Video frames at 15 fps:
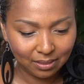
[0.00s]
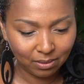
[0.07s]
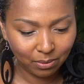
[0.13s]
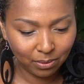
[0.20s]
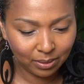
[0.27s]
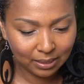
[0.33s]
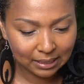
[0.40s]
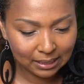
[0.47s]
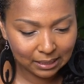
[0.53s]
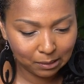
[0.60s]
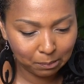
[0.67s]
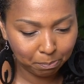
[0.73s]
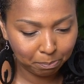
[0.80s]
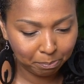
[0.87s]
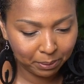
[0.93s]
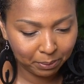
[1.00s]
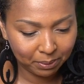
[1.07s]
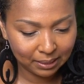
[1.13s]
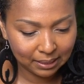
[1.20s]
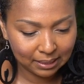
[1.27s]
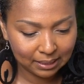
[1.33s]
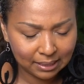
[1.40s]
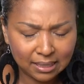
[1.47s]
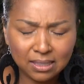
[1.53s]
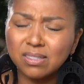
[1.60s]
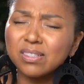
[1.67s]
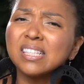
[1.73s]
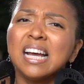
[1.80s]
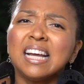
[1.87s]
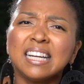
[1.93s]
Oregon Spirit
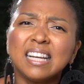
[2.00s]
Distillers.